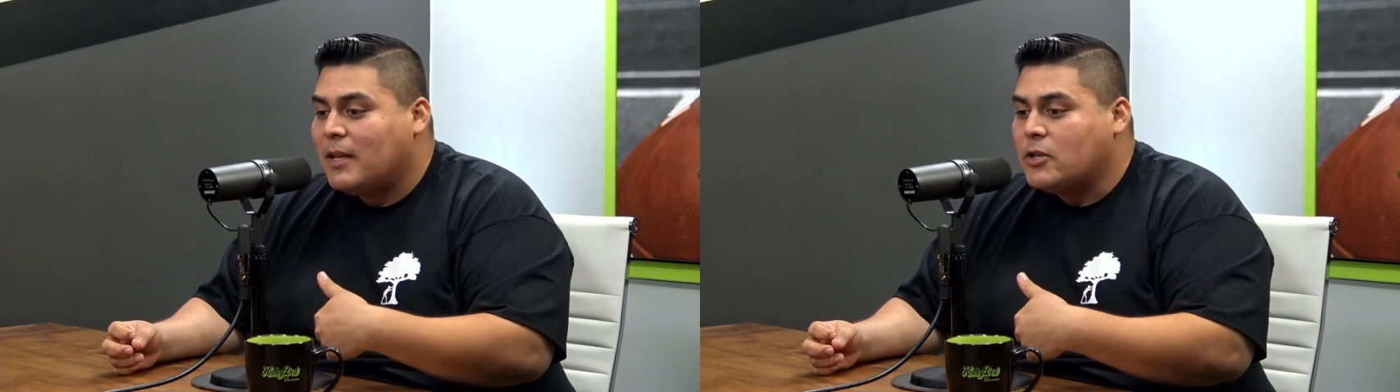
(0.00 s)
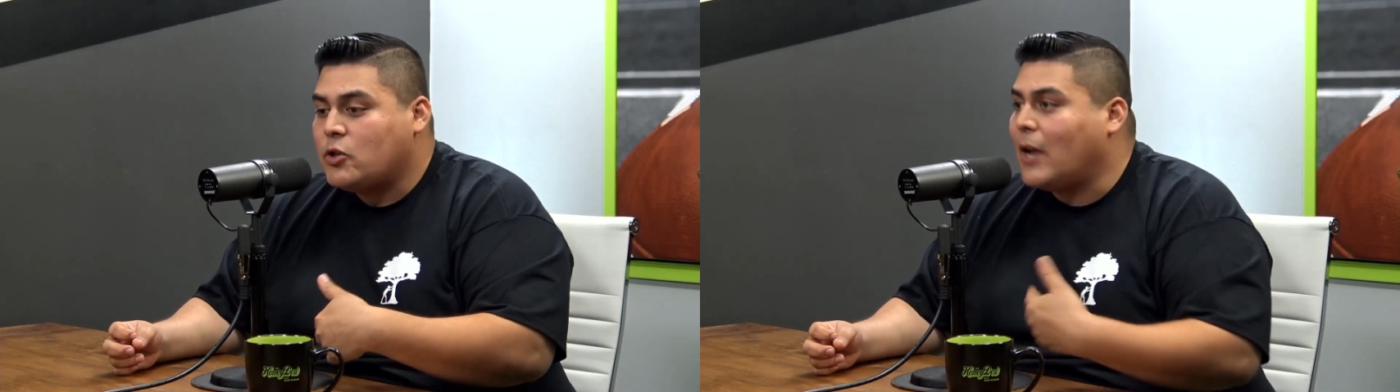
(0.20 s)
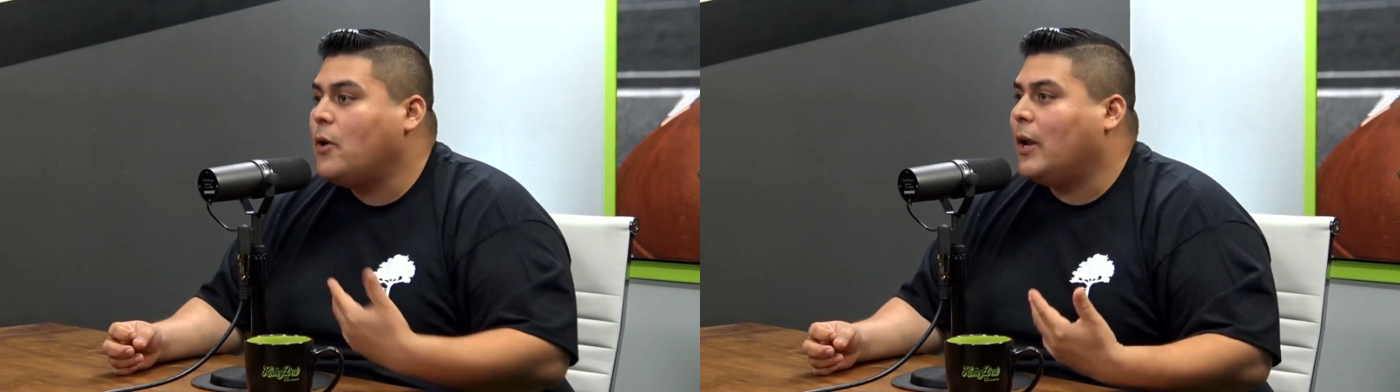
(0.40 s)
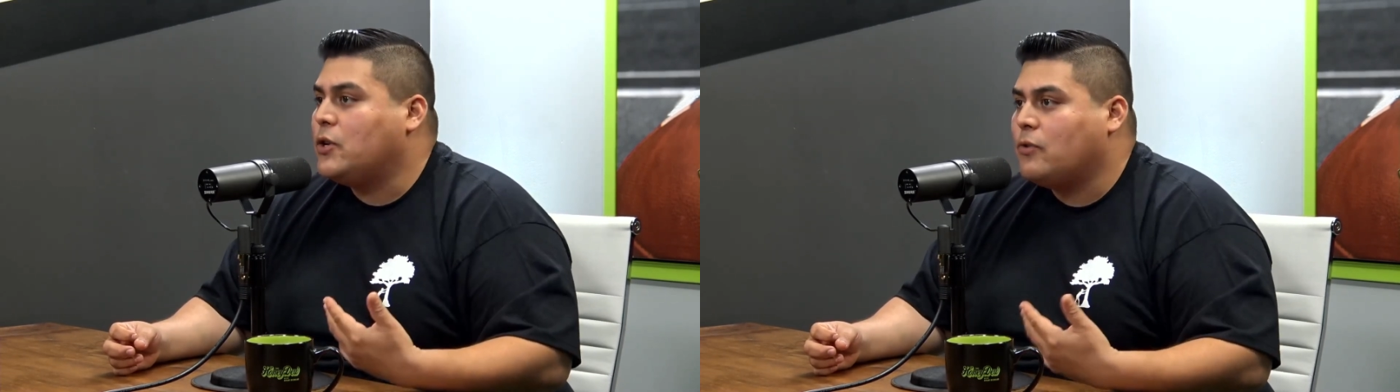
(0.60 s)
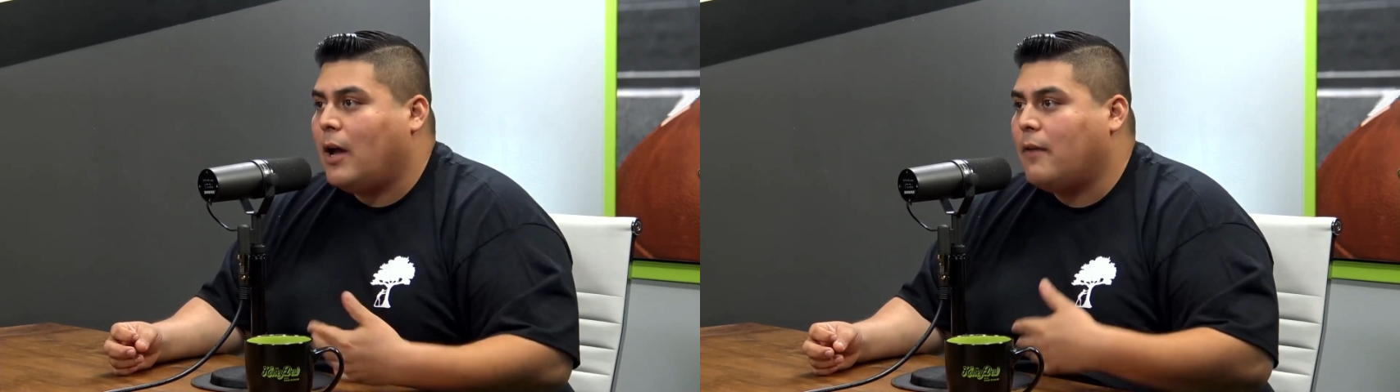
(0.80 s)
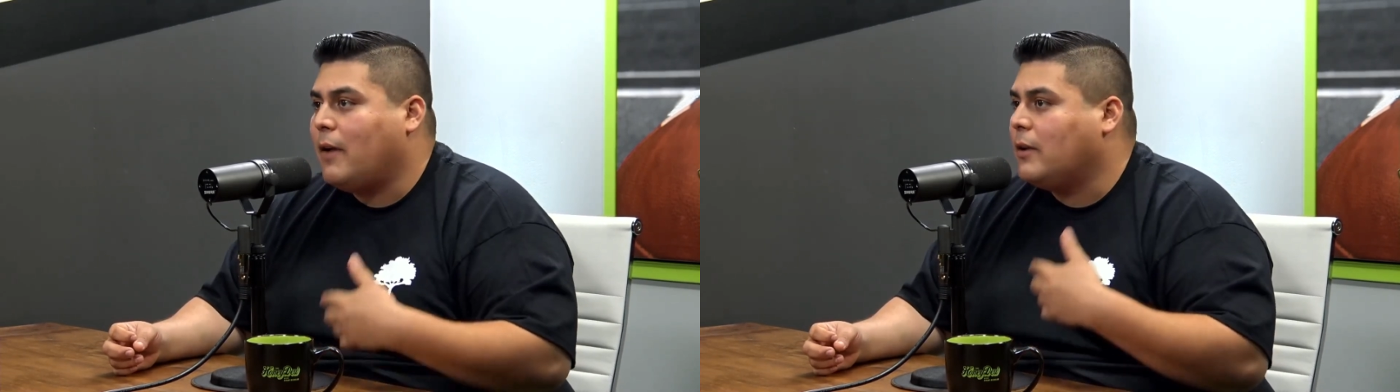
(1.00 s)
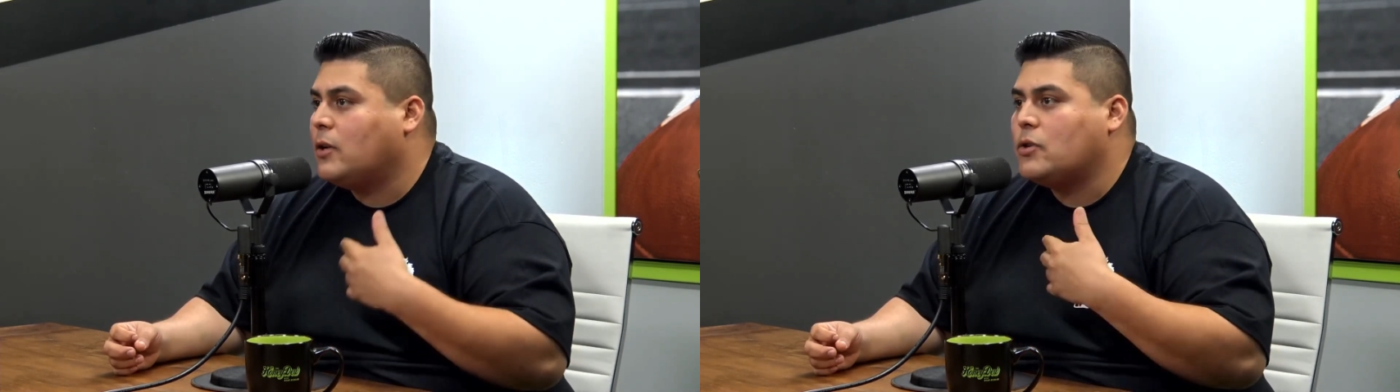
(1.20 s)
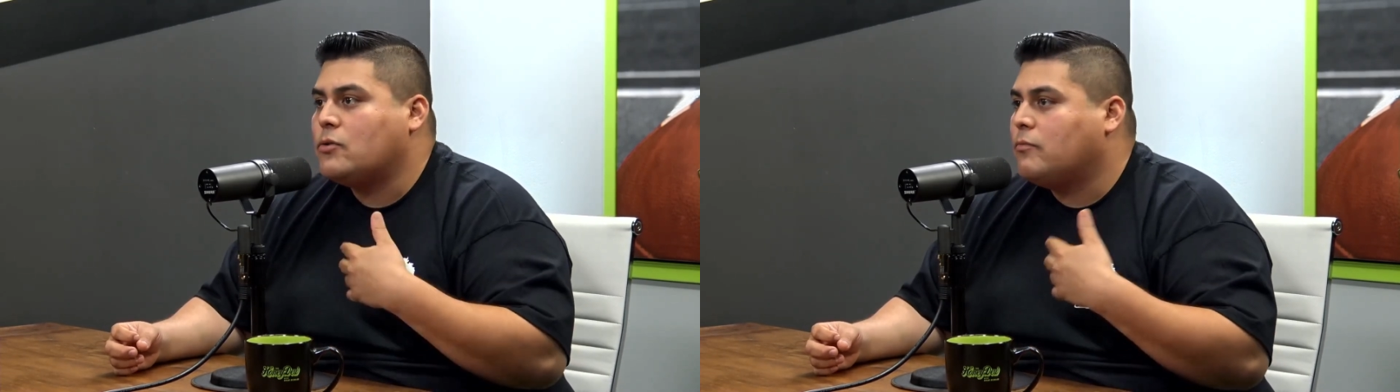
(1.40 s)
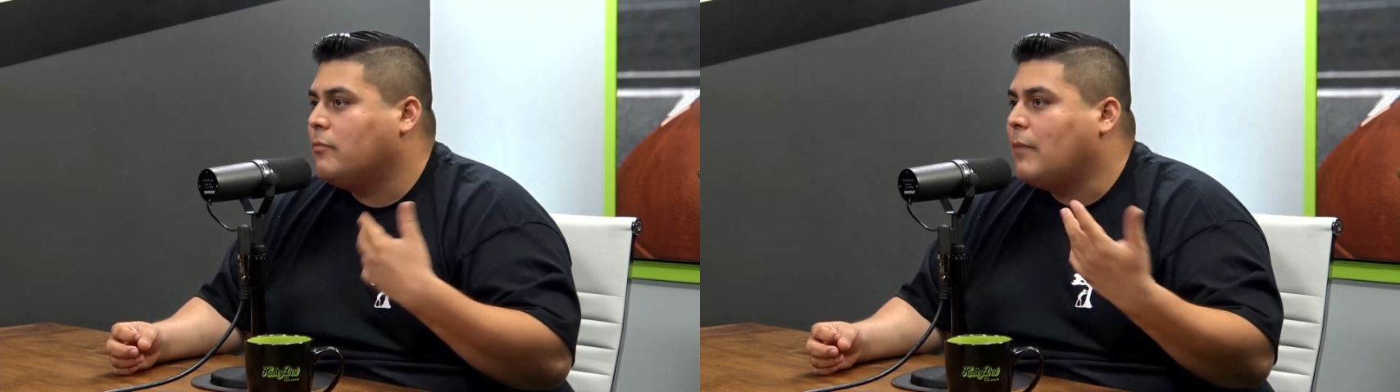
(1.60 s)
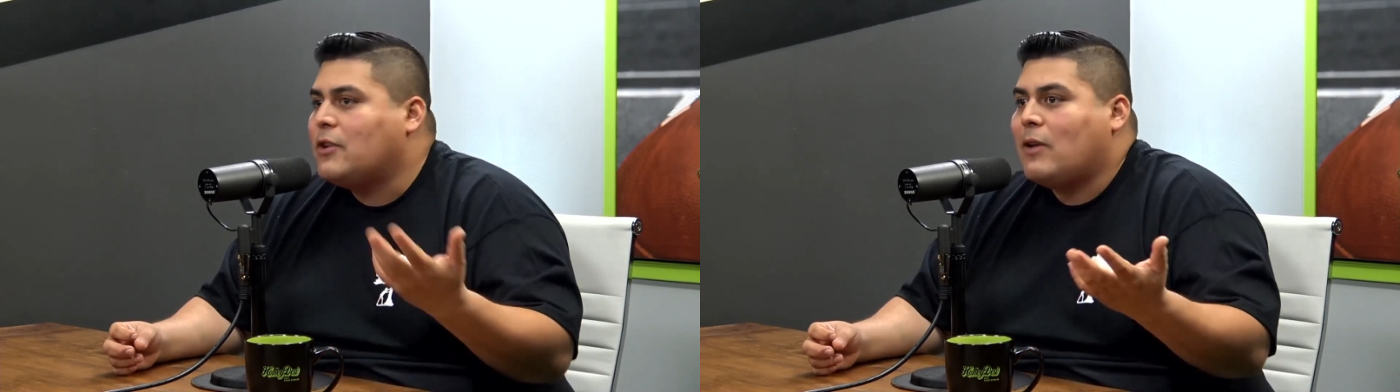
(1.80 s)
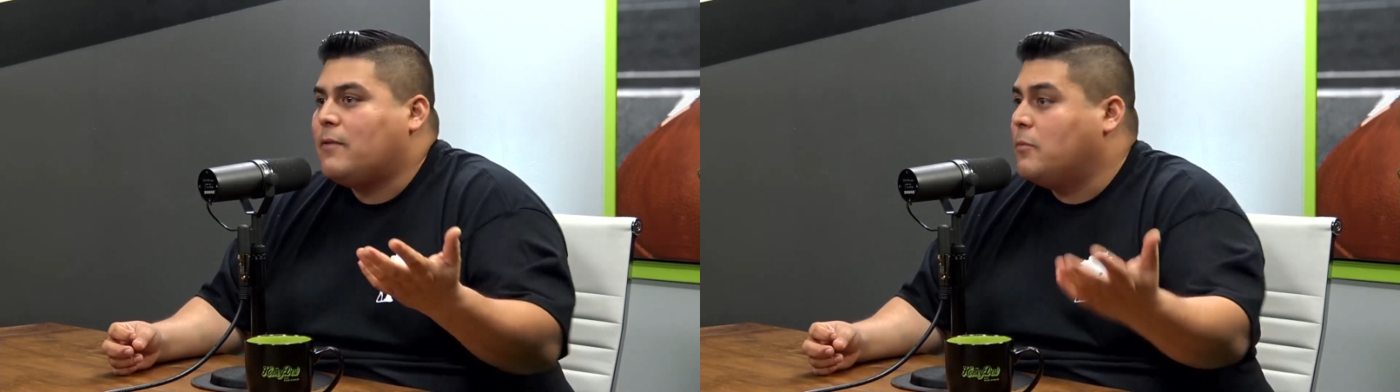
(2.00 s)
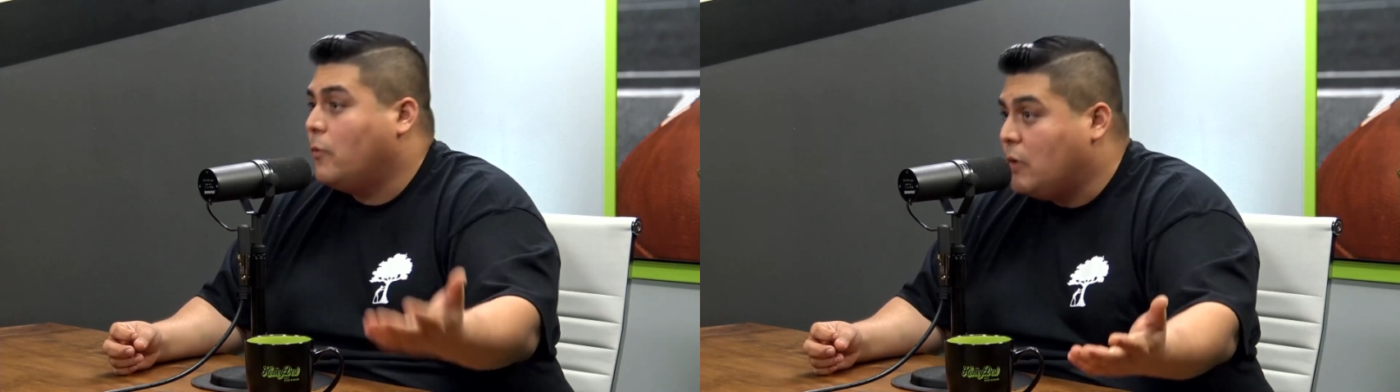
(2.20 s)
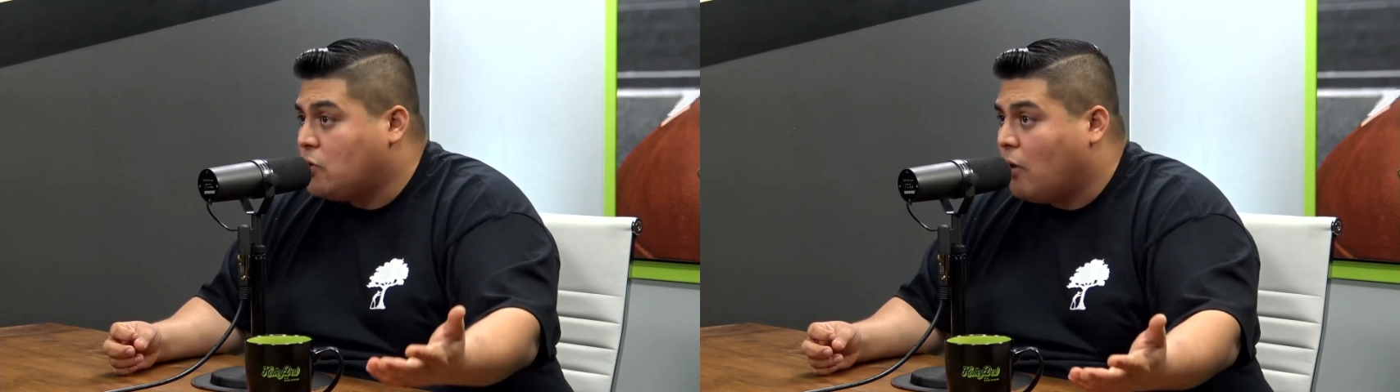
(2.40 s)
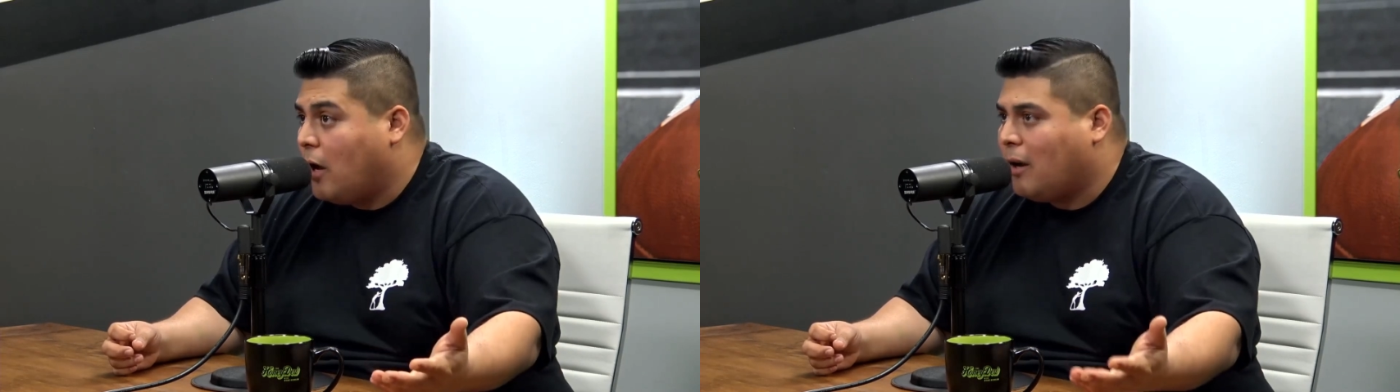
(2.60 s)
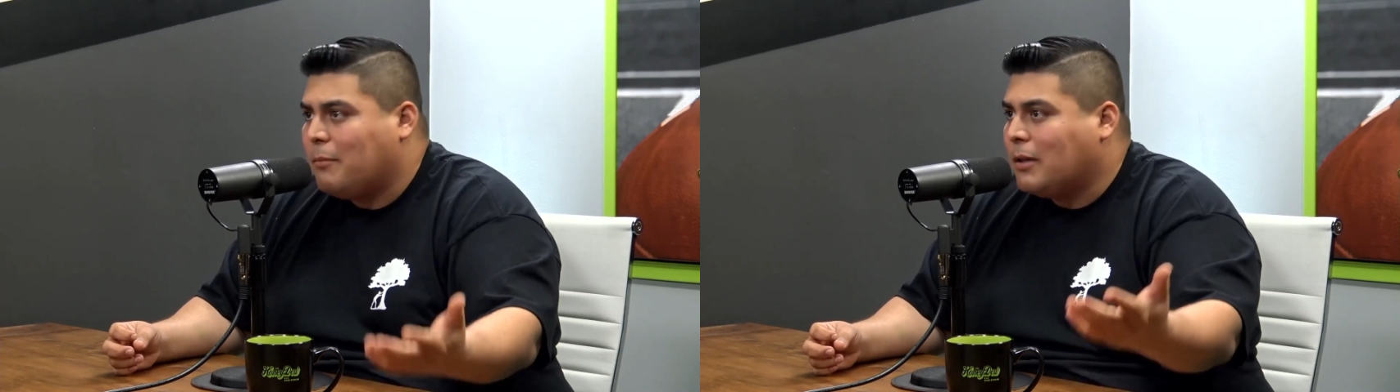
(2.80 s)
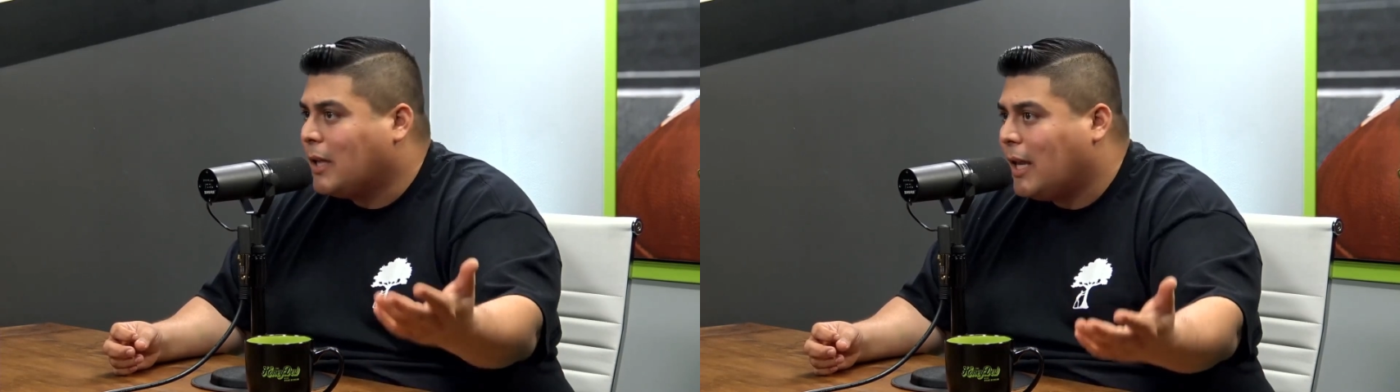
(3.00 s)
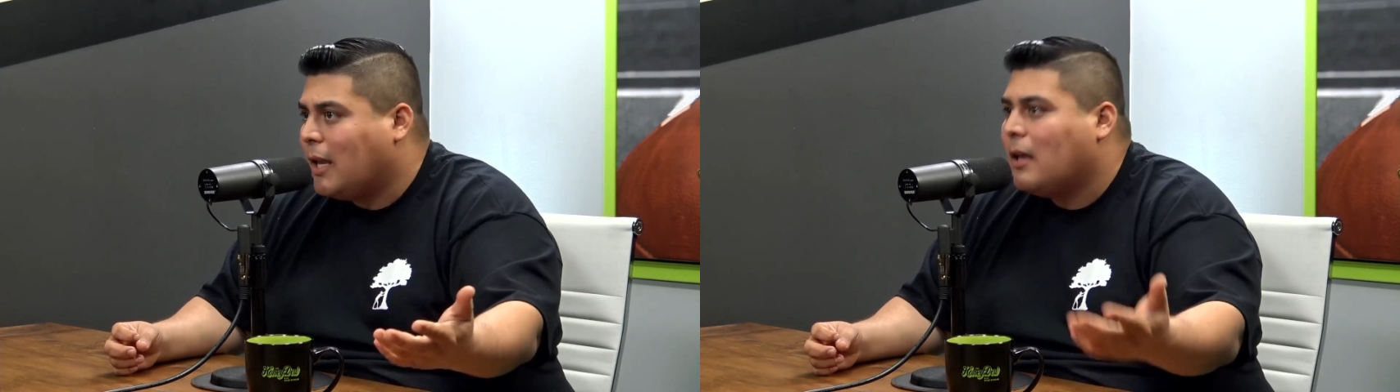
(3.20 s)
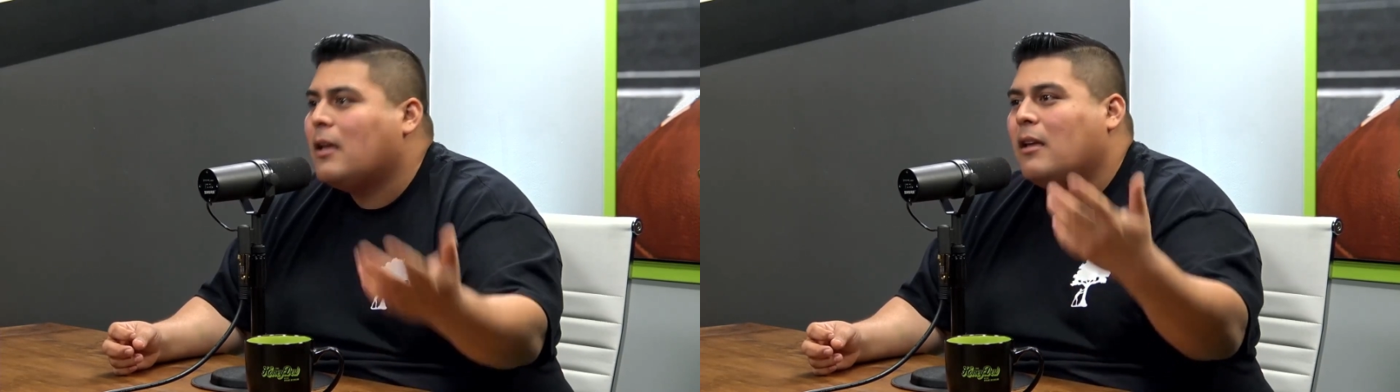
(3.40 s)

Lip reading: So I know how to drive. I drive the moving truck. I'm a kid.